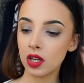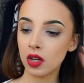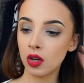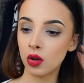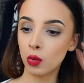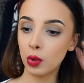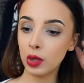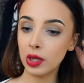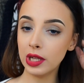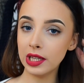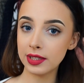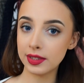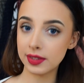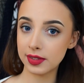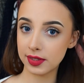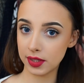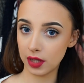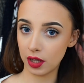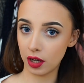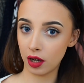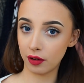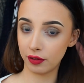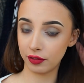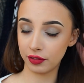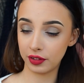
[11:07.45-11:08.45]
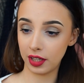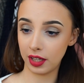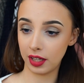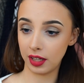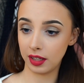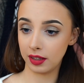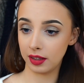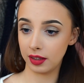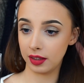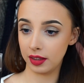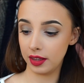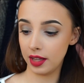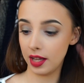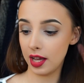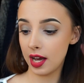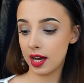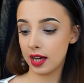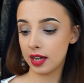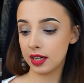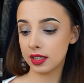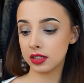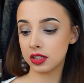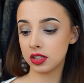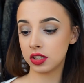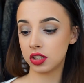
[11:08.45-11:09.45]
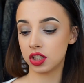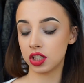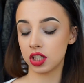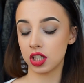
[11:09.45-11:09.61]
really soft and nice,